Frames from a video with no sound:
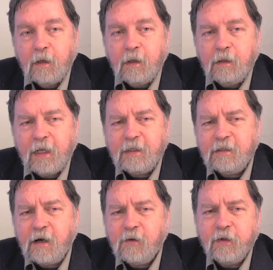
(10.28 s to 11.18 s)
Let's
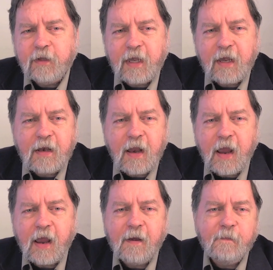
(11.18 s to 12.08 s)
start with Ken
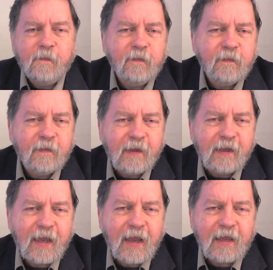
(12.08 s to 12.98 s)
Ham. You
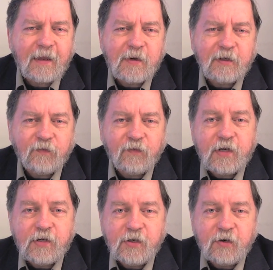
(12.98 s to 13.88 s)
can't get much
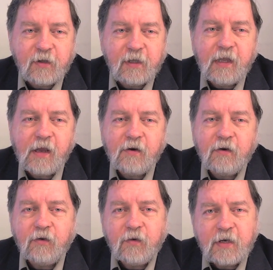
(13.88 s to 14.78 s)
fringier than the young
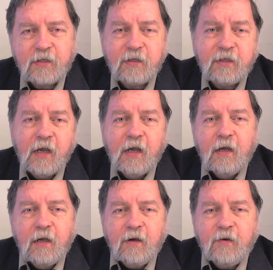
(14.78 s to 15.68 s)
earth creationist
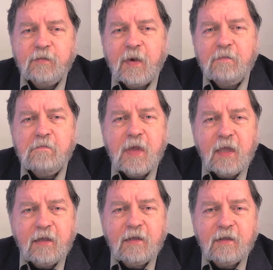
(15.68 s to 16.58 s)
who has made
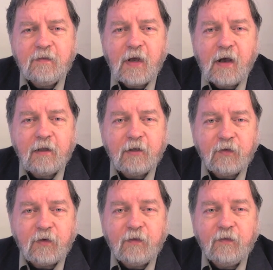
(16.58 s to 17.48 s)
millions of dollars
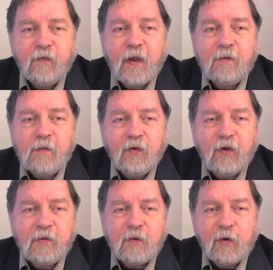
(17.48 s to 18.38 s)
for a fake
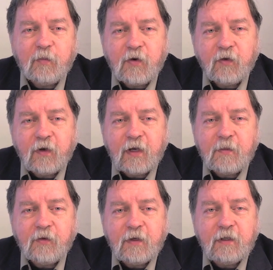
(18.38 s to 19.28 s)
museum that purports to
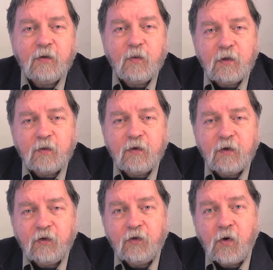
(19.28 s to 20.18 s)
demonstrate that the world was
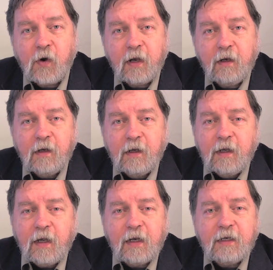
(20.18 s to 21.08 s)
destroyed
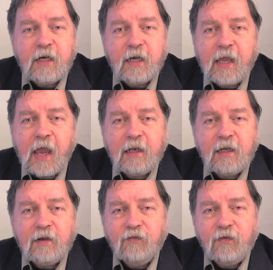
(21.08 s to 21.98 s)
in a
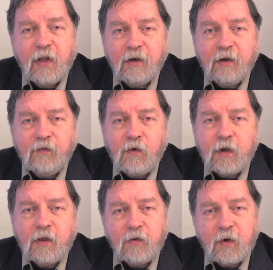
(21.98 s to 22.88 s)
gigantic flood
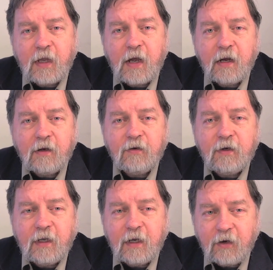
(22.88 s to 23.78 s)

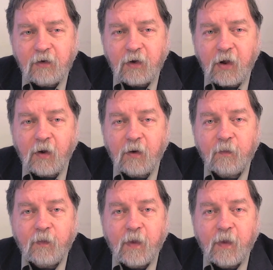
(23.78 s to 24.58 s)
4,300 years ago,